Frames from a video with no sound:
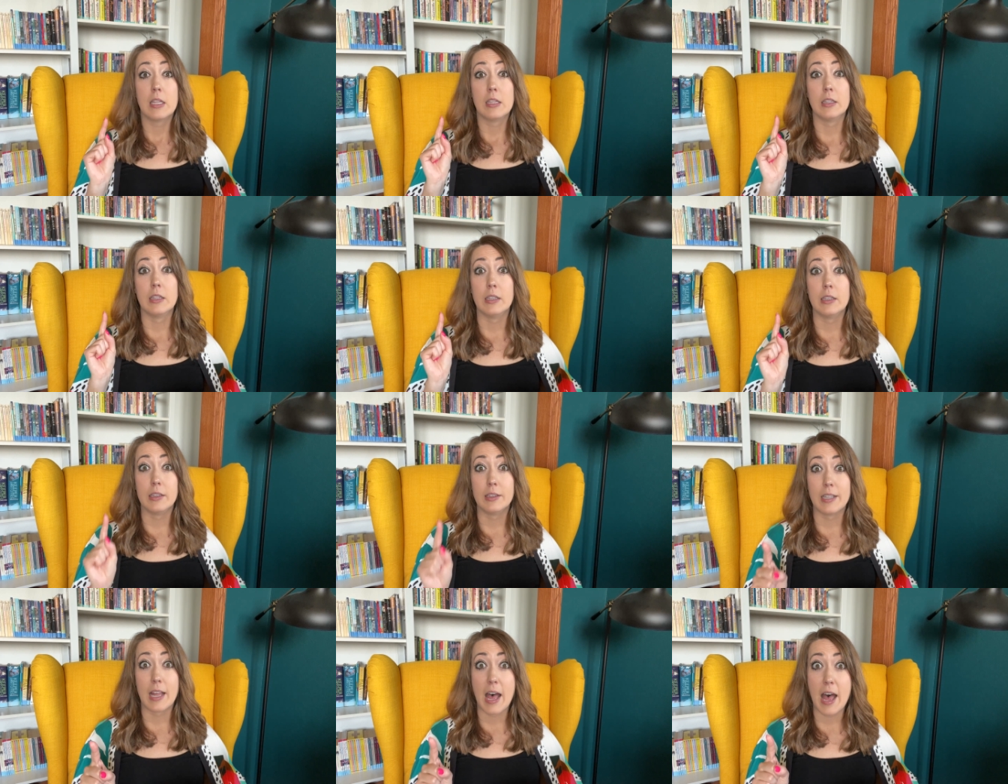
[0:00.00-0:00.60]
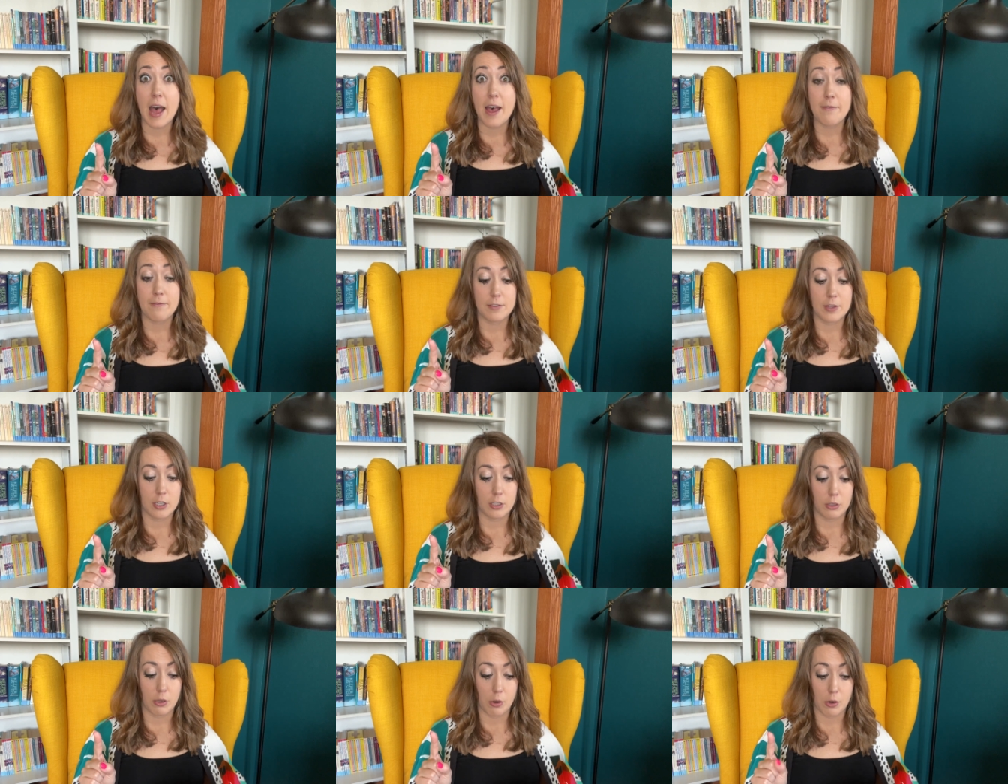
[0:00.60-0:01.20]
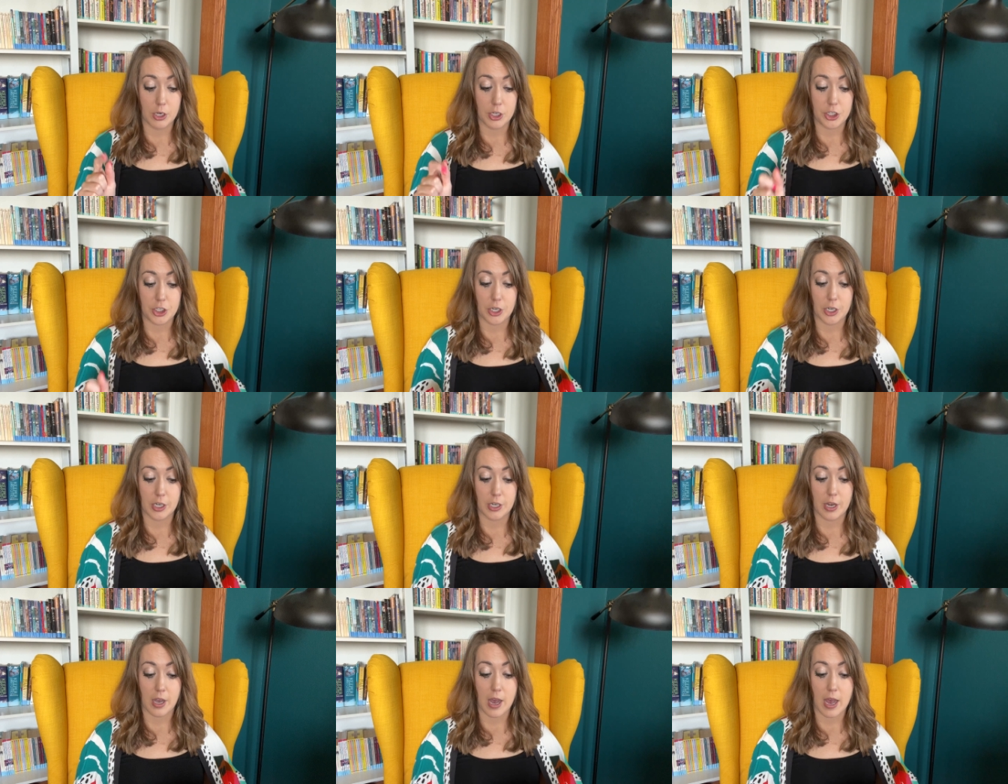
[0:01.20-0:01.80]
Love the Lord
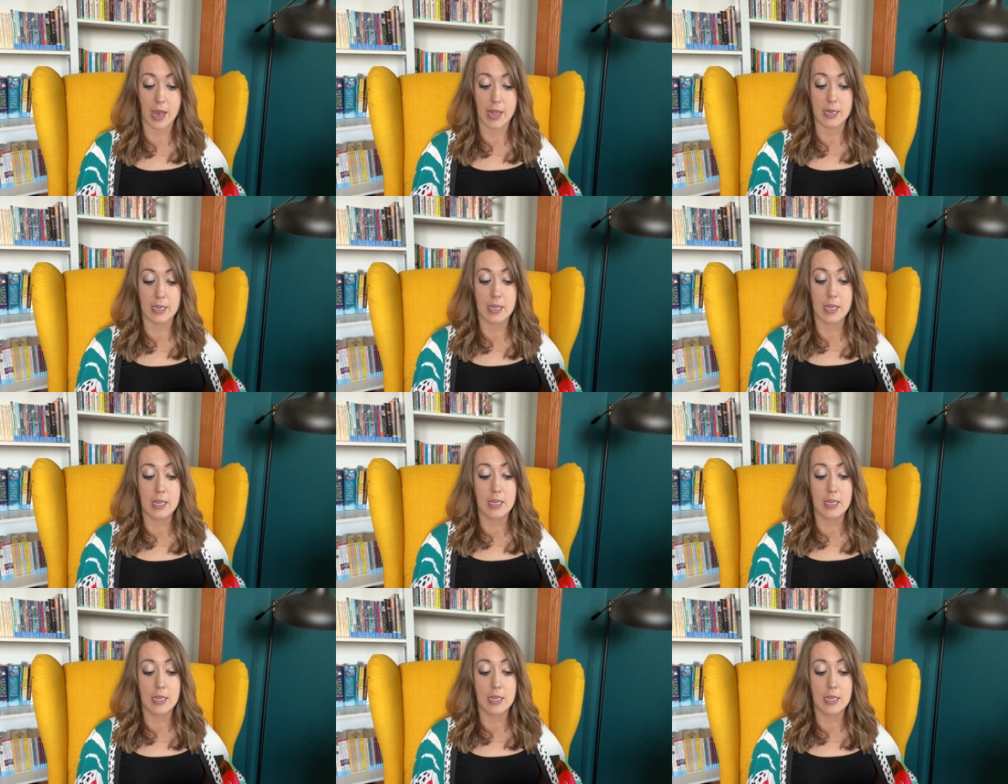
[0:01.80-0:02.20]
your God.